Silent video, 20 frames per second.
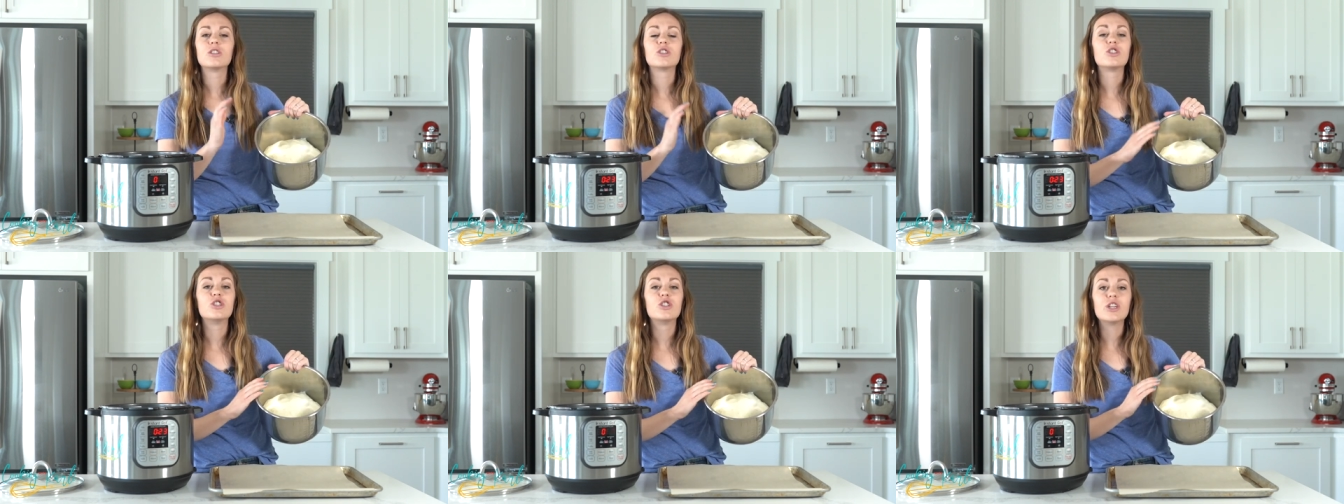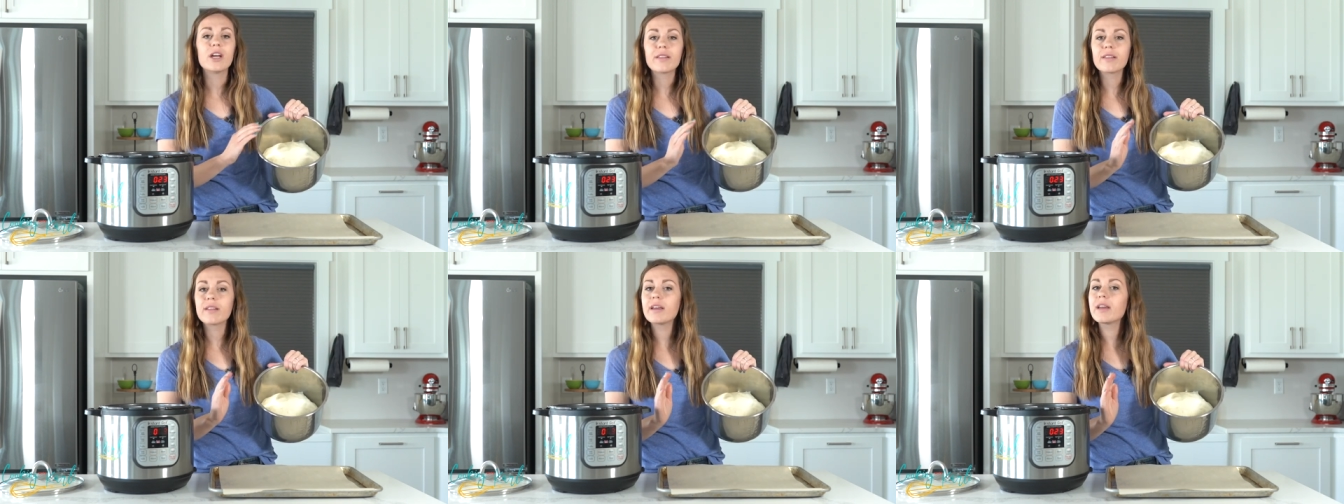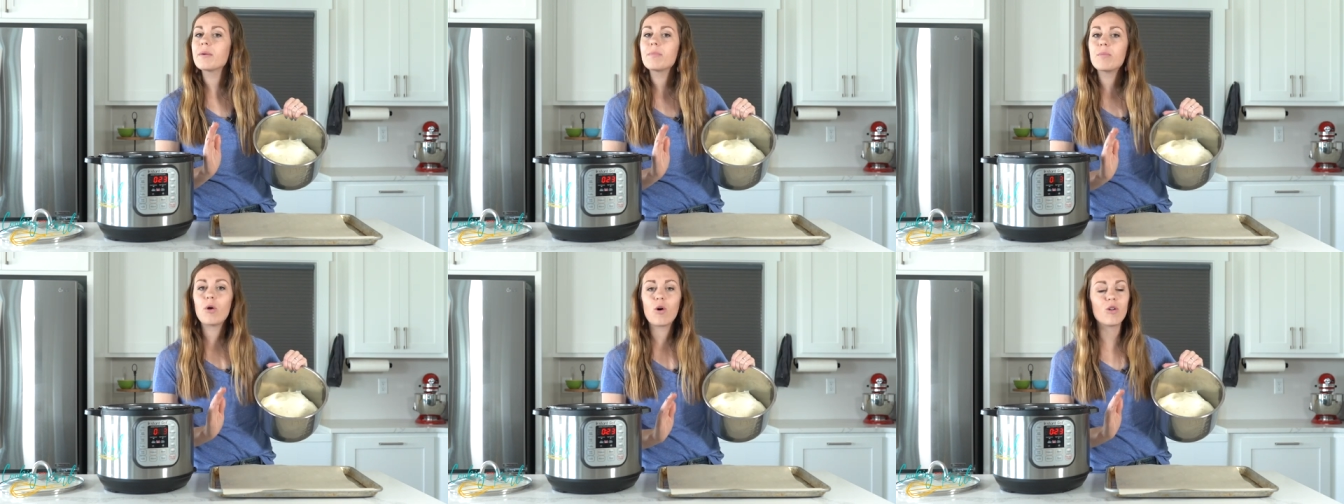Just
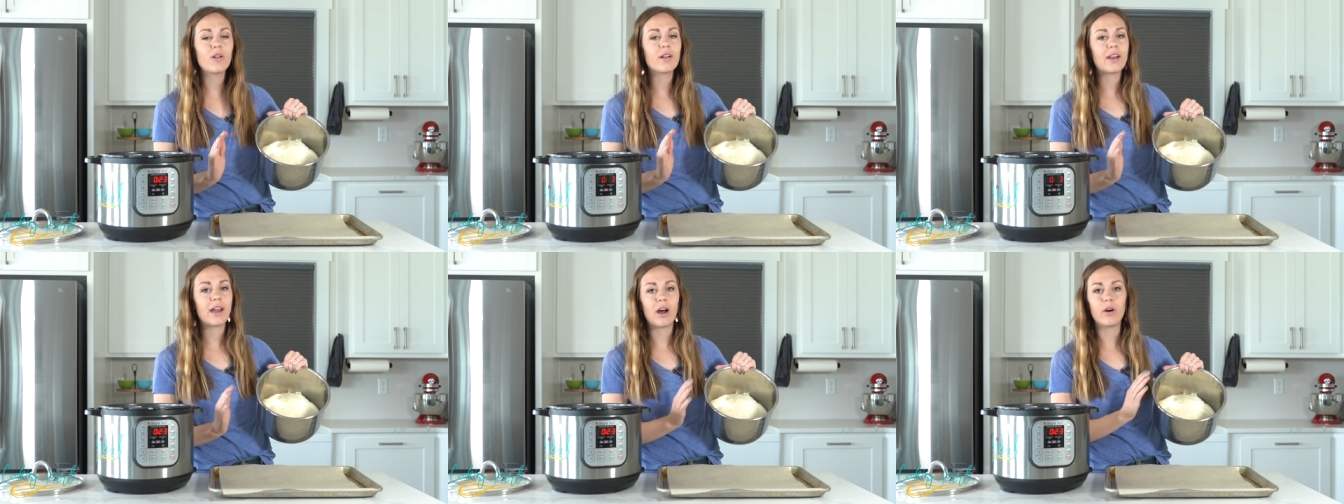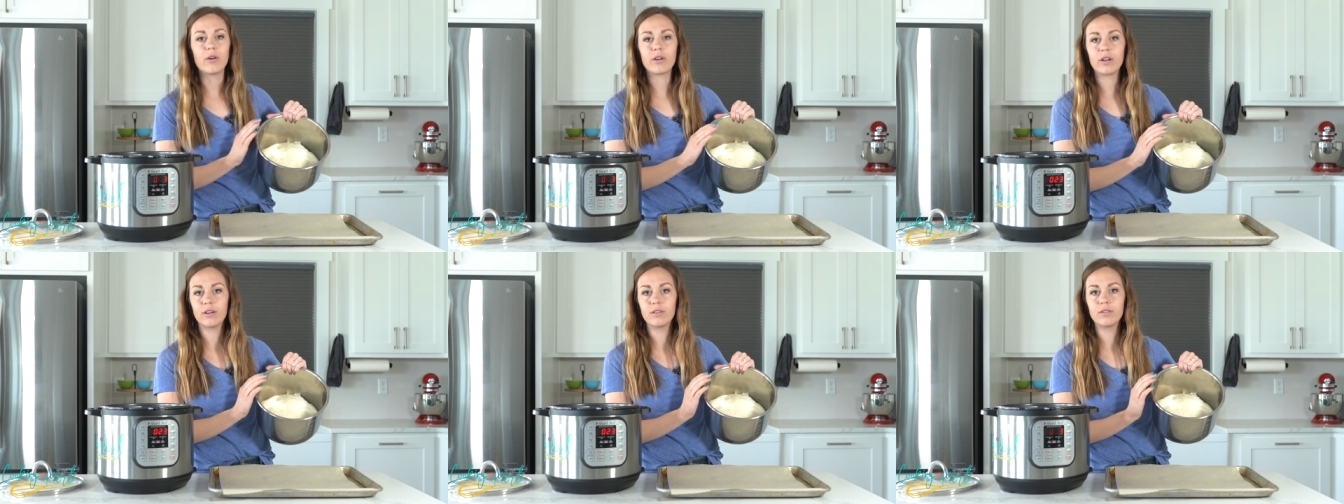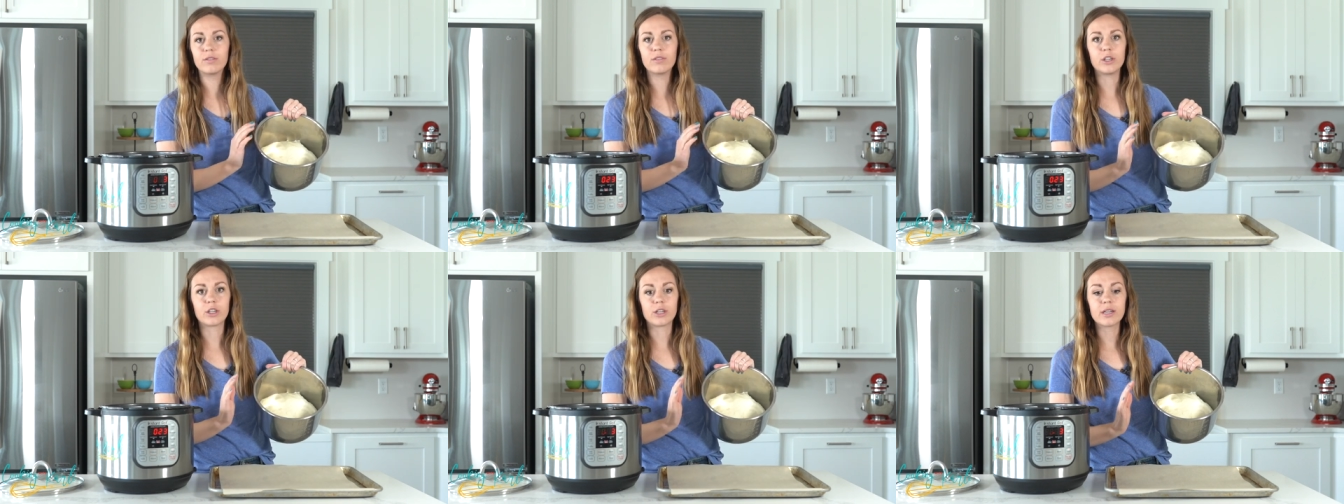gently pull it out
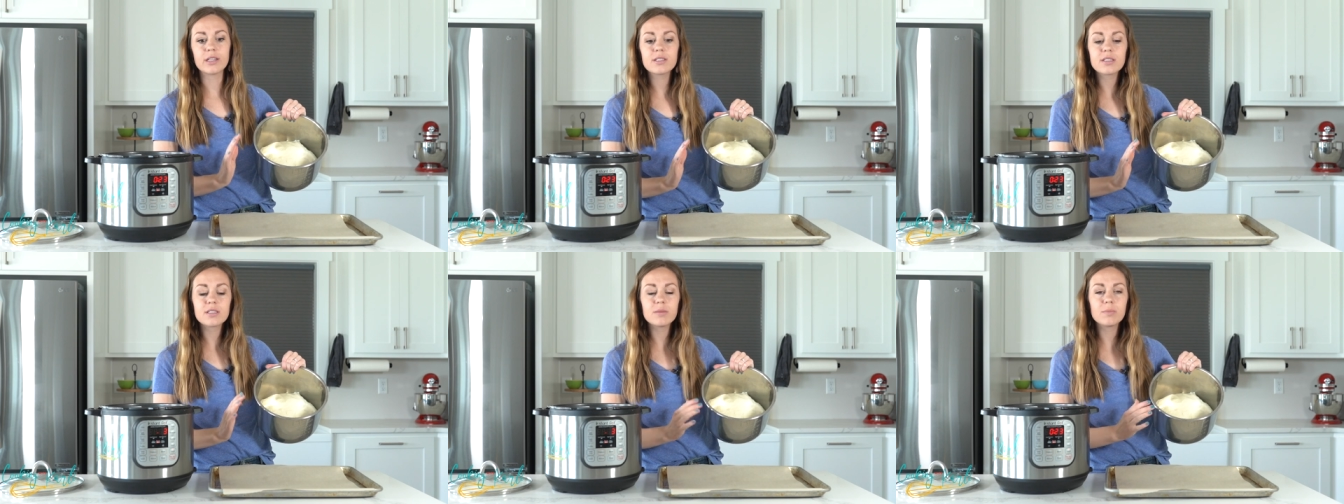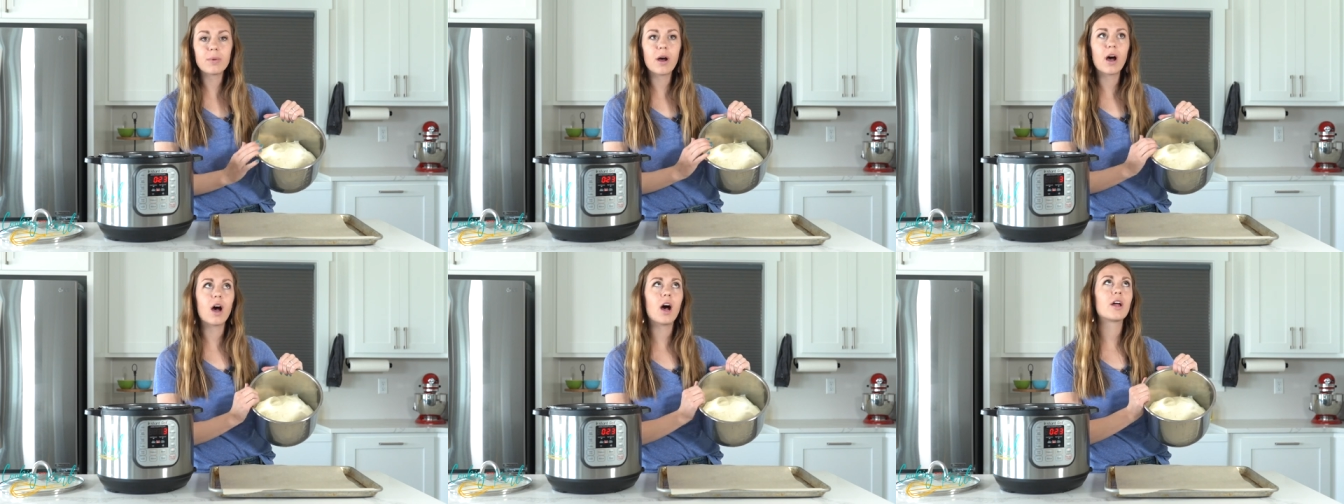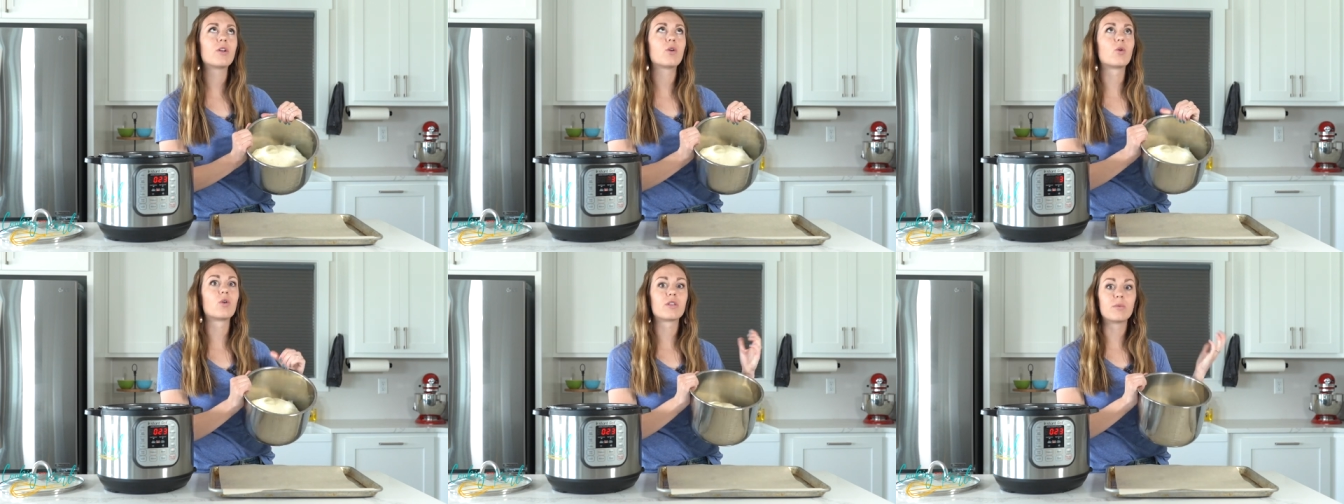of your Instant
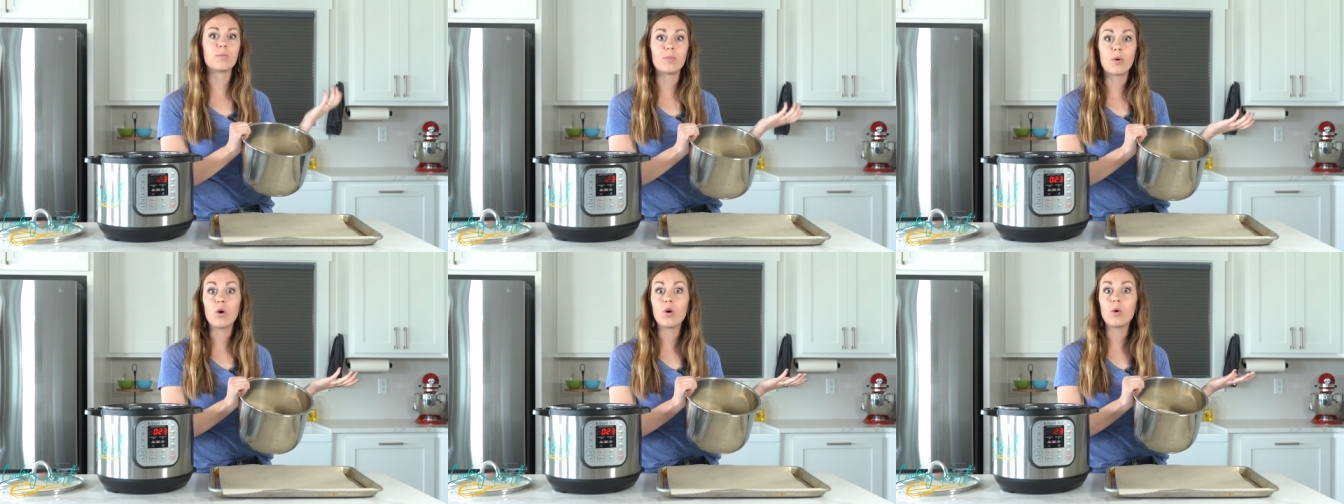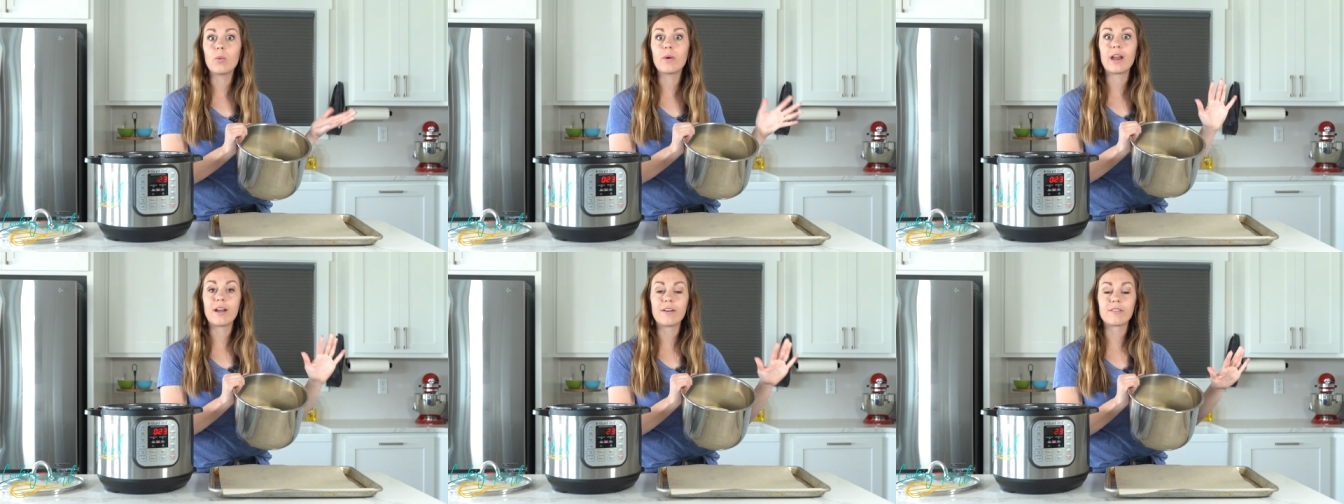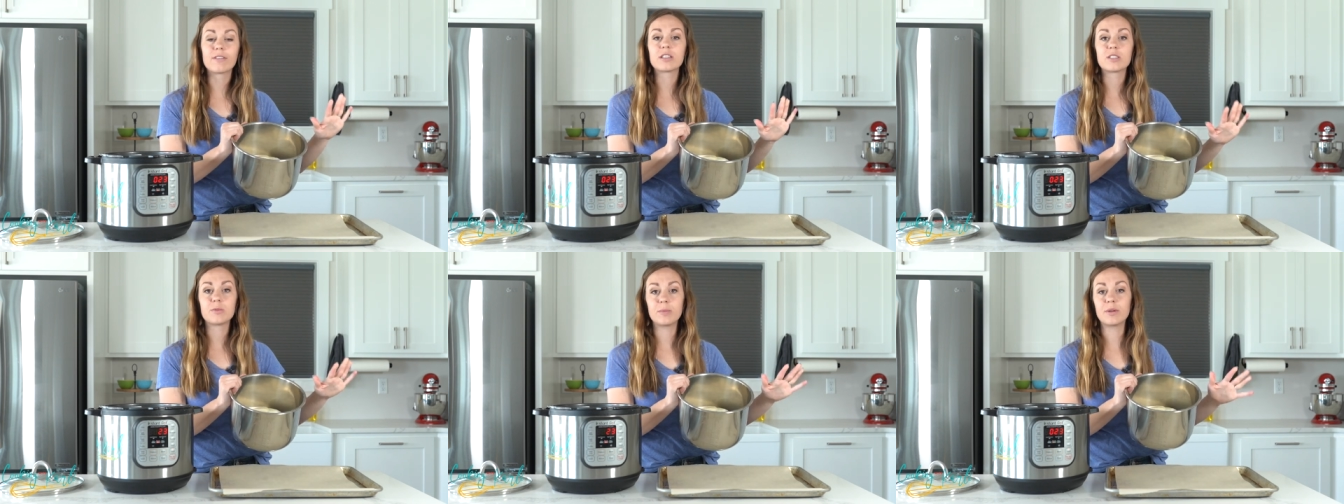Pot or the bowl,
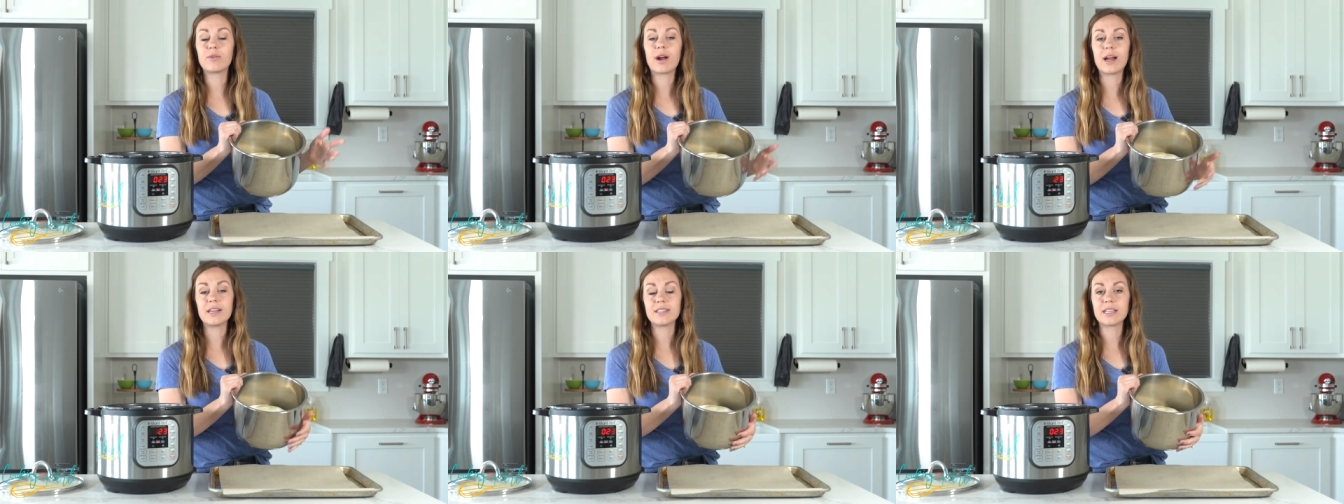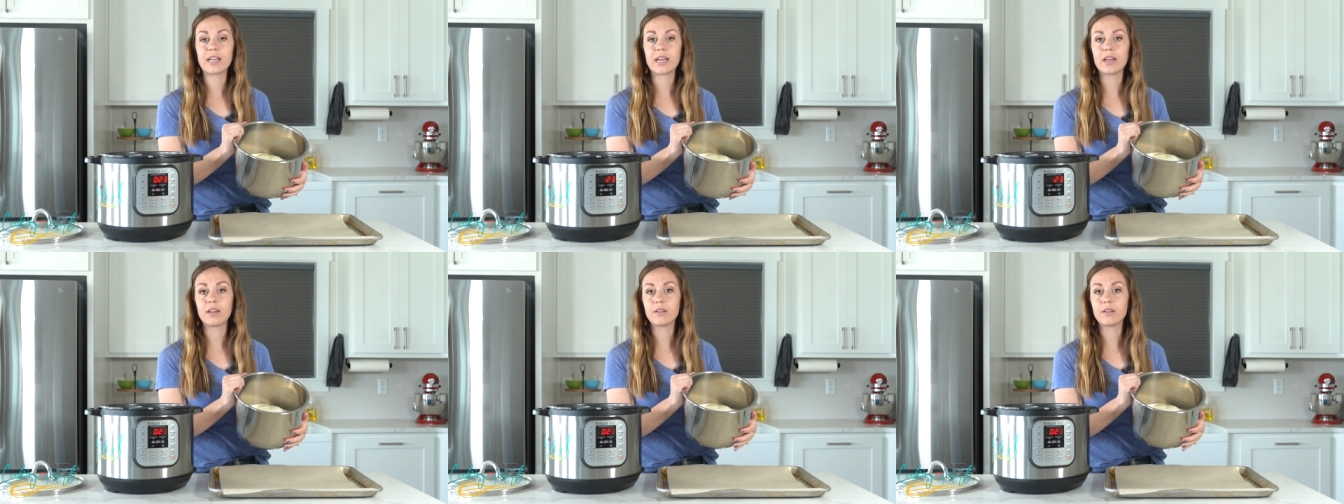whatever it's been rising